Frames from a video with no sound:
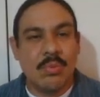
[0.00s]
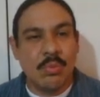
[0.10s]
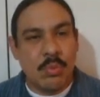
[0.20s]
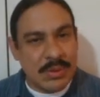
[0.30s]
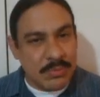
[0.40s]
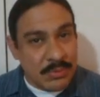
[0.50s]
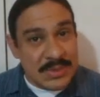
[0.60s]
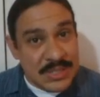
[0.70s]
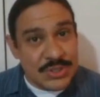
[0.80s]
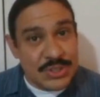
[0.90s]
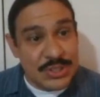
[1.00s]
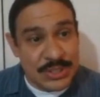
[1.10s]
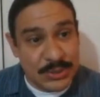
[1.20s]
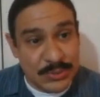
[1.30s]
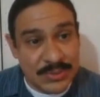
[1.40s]
What we would need to
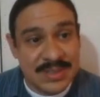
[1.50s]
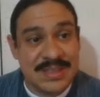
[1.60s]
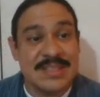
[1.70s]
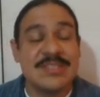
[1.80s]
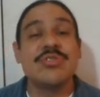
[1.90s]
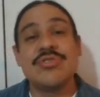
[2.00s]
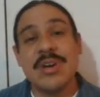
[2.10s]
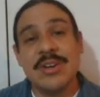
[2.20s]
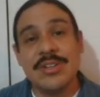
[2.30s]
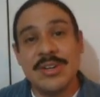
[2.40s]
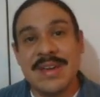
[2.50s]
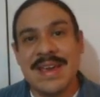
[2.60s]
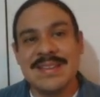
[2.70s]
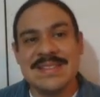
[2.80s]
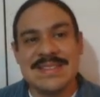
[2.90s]
do is to try to look
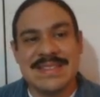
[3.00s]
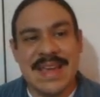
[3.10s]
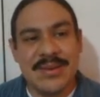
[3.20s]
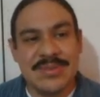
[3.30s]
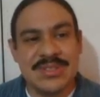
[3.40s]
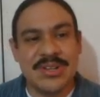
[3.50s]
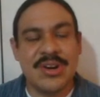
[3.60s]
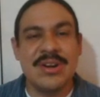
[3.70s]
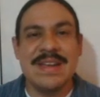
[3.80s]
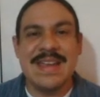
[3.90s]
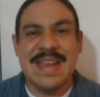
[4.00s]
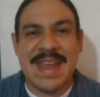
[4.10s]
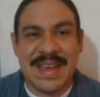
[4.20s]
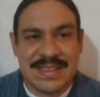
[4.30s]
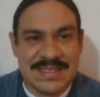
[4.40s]
at the sounds that are
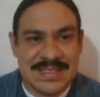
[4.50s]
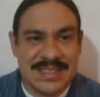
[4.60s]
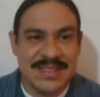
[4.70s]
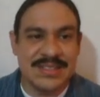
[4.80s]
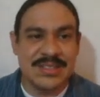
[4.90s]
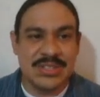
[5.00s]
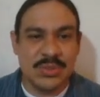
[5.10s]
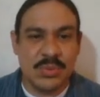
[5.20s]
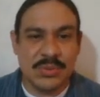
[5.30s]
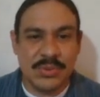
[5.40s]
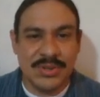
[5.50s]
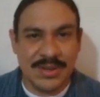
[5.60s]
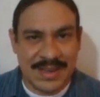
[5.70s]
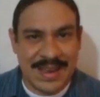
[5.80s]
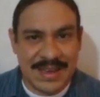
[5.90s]
next to what we're
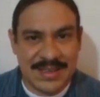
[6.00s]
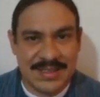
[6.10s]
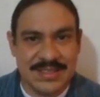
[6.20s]
looking at.